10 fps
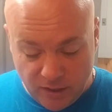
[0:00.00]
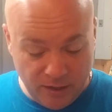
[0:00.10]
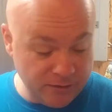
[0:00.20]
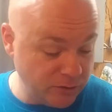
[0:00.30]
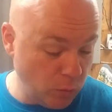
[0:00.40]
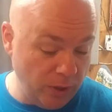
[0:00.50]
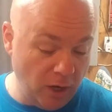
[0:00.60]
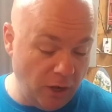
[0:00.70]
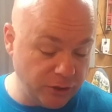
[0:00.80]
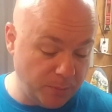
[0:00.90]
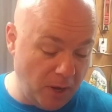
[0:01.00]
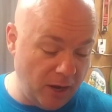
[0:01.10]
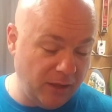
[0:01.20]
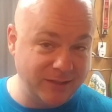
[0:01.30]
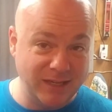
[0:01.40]
Uh, it is $20 a
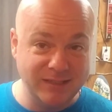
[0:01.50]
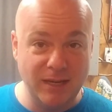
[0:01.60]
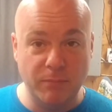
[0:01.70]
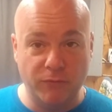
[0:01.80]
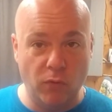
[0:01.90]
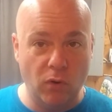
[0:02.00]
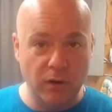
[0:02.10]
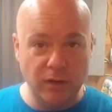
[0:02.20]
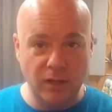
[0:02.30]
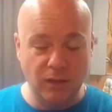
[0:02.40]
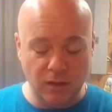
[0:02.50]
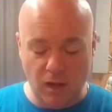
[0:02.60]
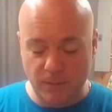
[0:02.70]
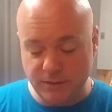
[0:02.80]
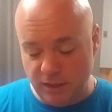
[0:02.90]
bottle, as I said before in the
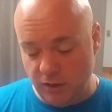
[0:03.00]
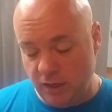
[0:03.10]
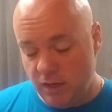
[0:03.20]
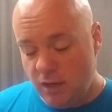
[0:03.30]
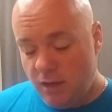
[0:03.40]
commentary.